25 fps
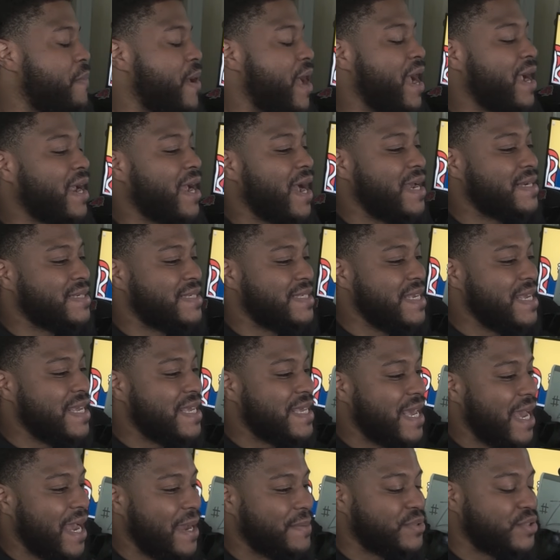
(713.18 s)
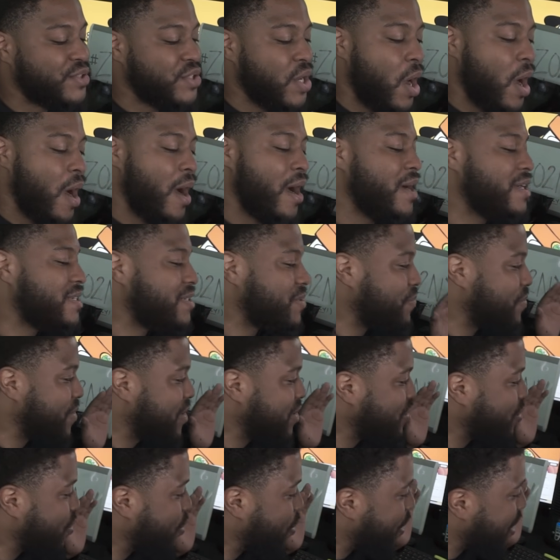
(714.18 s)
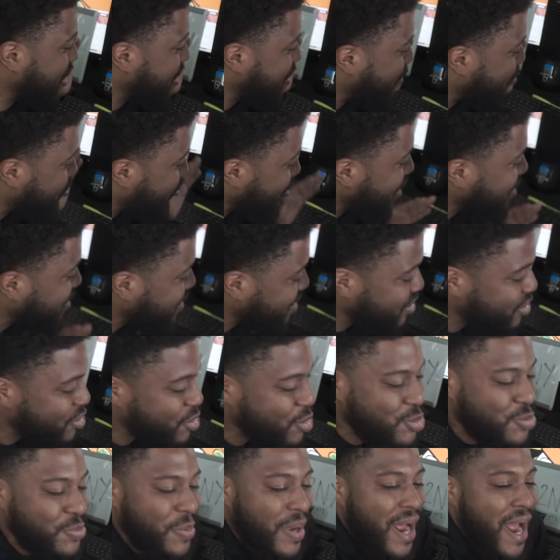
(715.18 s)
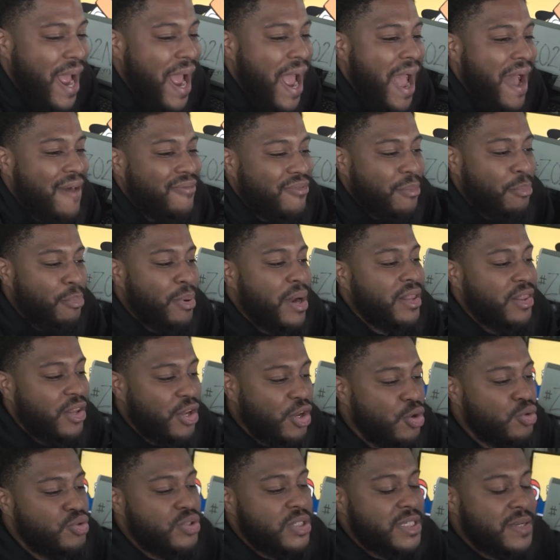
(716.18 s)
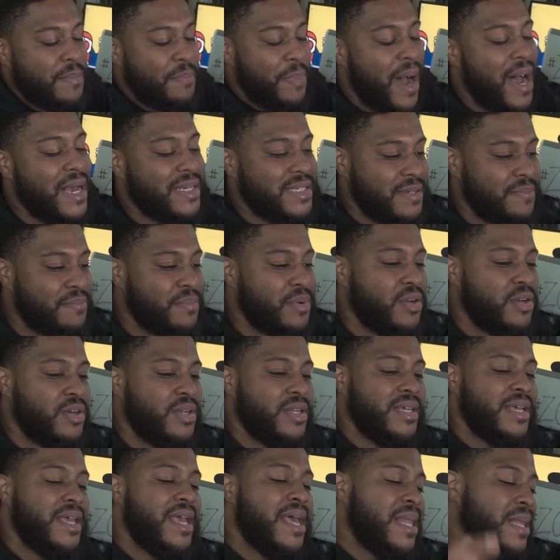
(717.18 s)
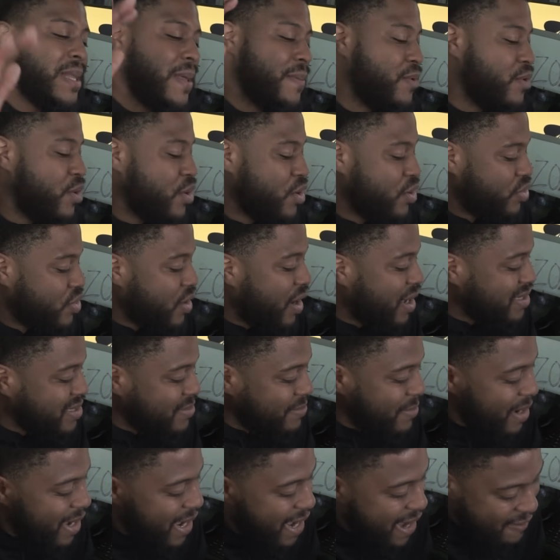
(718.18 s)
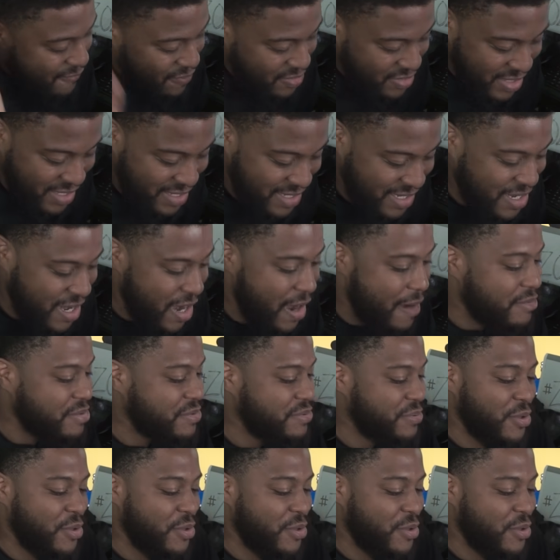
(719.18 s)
bad guy CK. I'm sorry to be the one to break the news, but I had to break the news. It's a possibility. Let me know your thoughts about everything in the comments